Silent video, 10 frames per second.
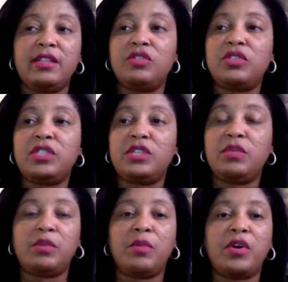you see
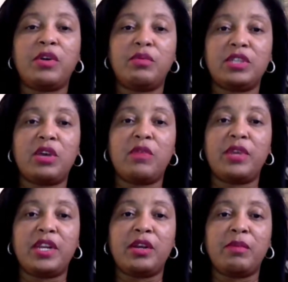where the market was
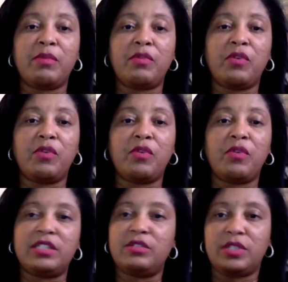already there before. All you
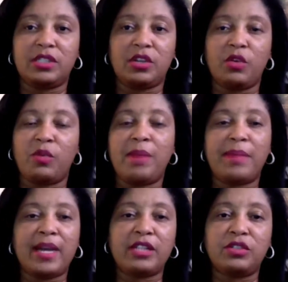do is go right
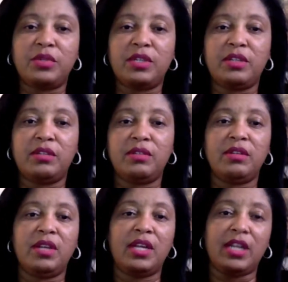back to it,
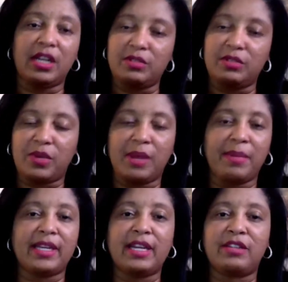and it comes
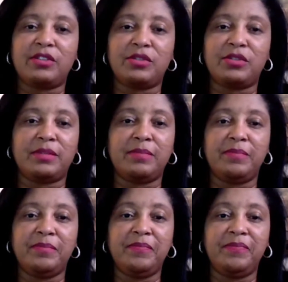right down to it.
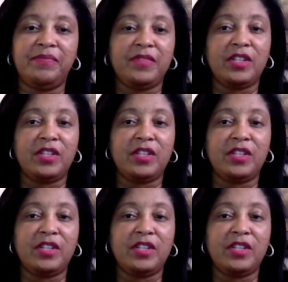There's